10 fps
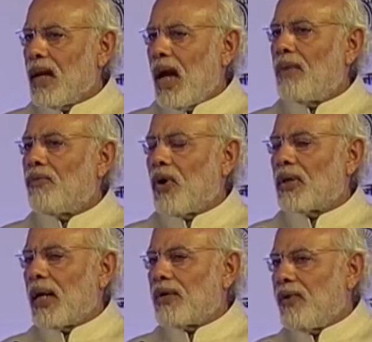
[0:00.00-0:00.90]
and for
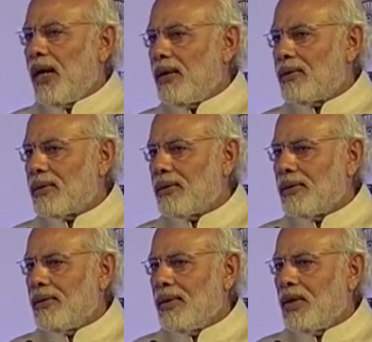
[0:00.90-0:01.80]
that wealth
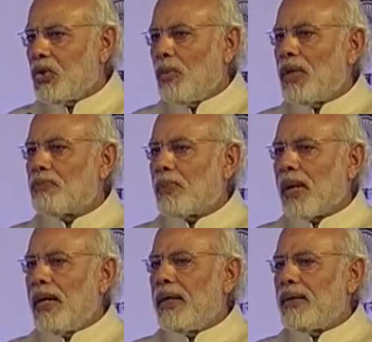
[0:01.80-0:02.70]
to be
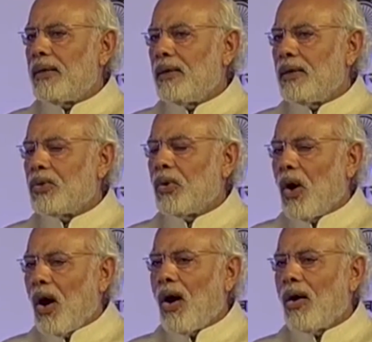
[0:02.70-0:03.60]
spread to
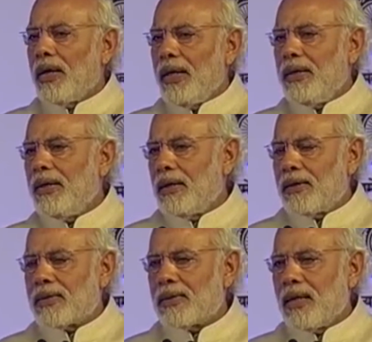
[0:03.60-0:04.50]
all
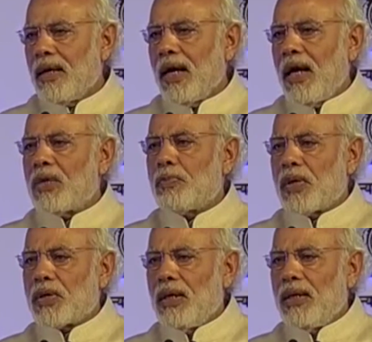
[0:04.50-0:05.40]
Indians,
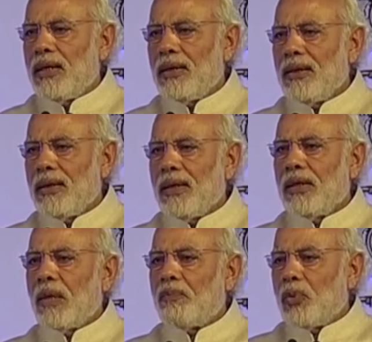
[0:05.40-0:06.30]
especially
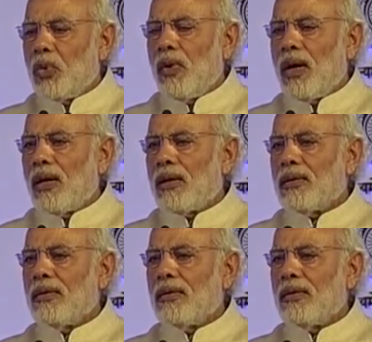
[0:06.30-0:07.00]
the poor,